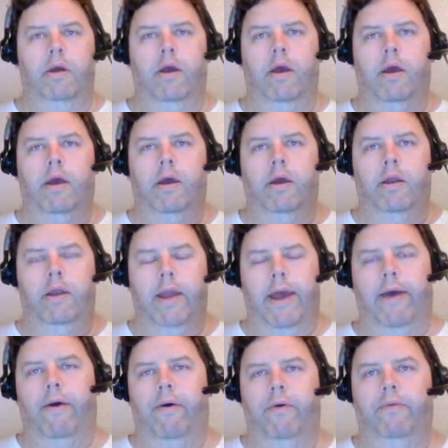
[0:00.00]
Now
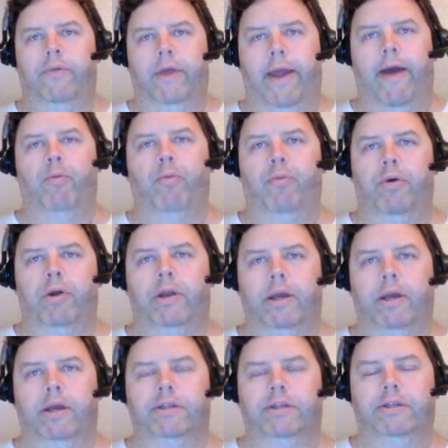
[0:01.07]
the output is
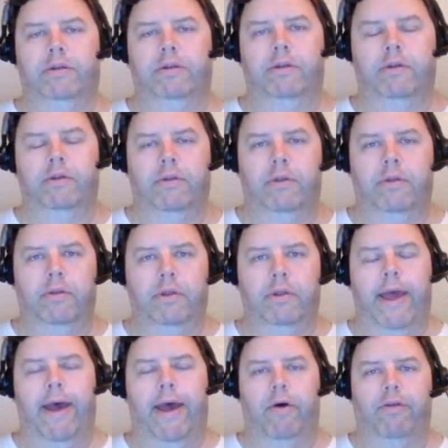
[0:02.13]

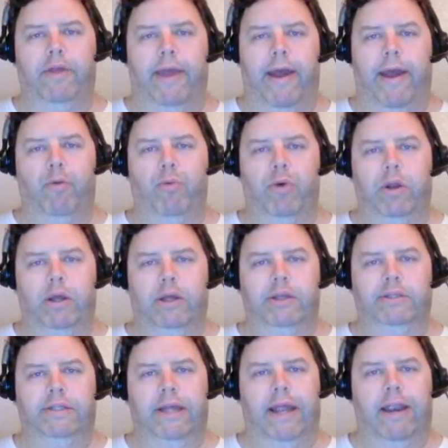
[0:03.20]
the
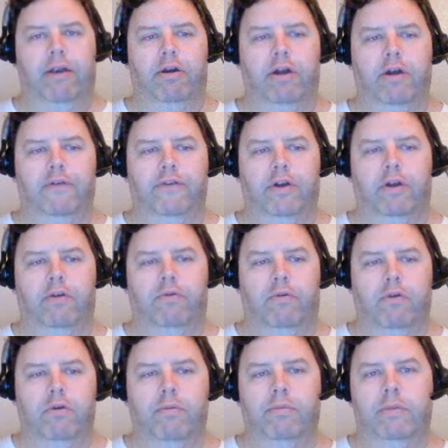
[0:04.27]
area of your room
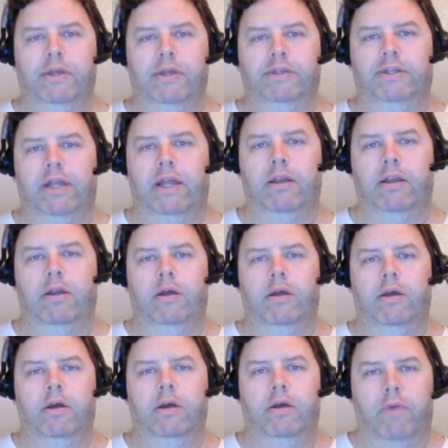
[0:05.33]
is
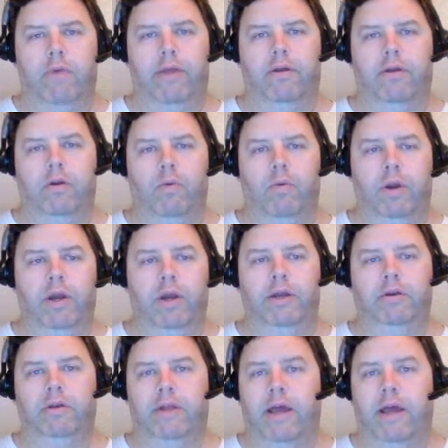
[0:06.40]

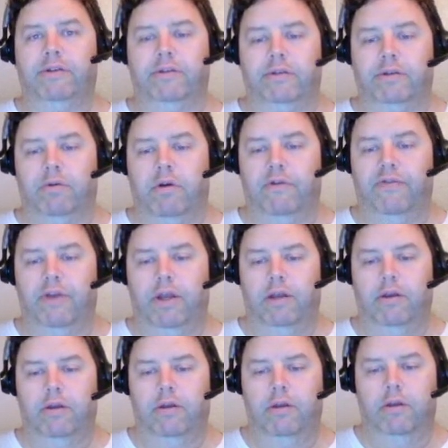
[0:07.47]
100,000 square feet.
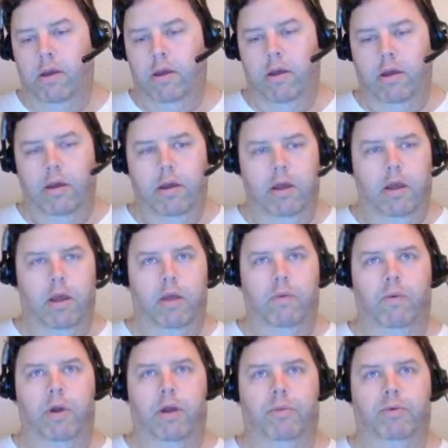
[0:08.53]
And when I
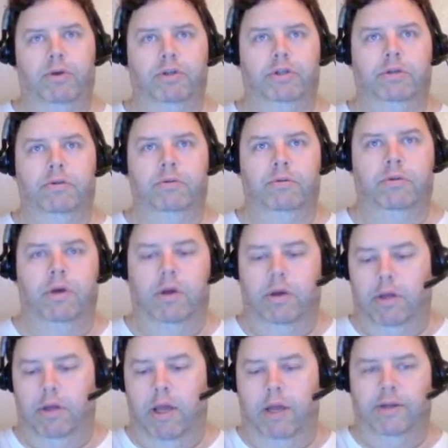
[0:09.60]
push
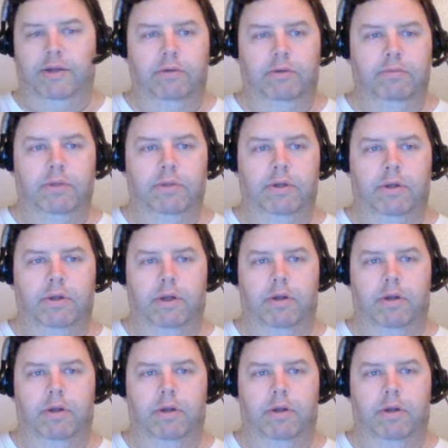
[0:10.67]
enter, it'll